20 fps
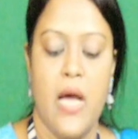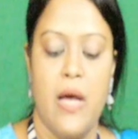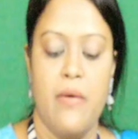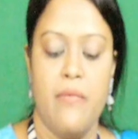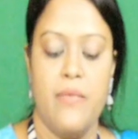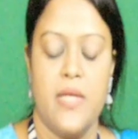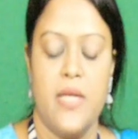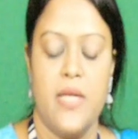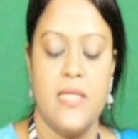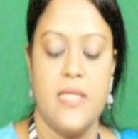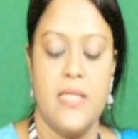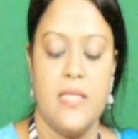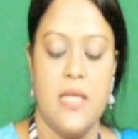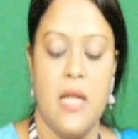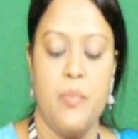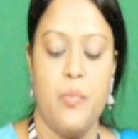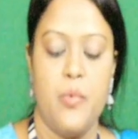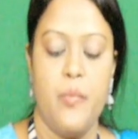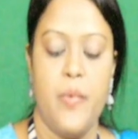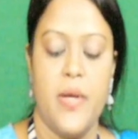it has a
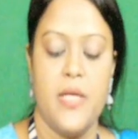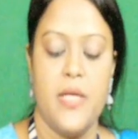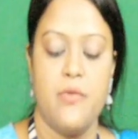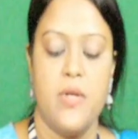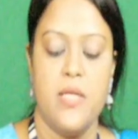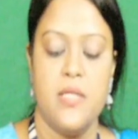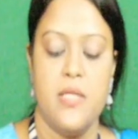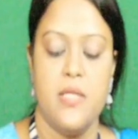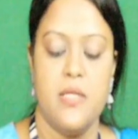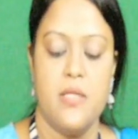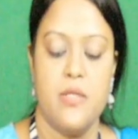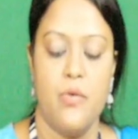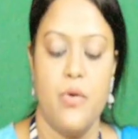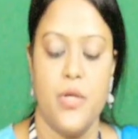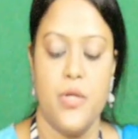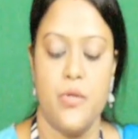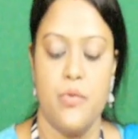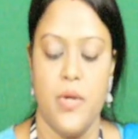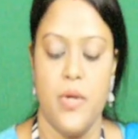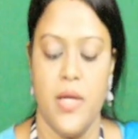self loop as well as it is
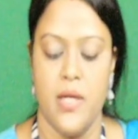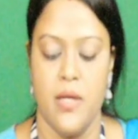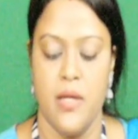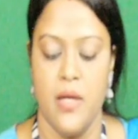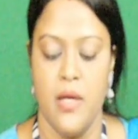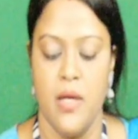going to here.